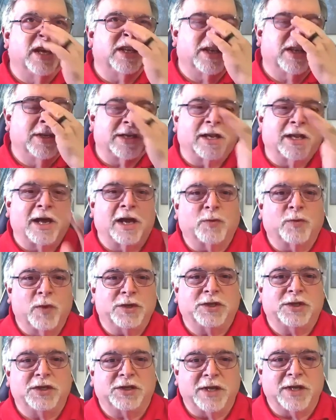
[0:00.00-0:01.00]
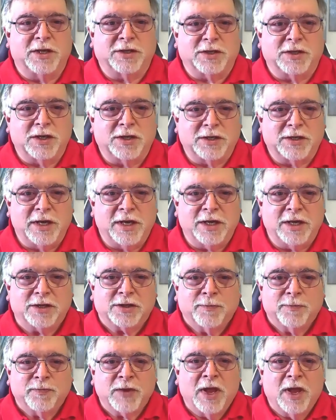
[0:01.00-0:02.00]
it because I like the way she says this, is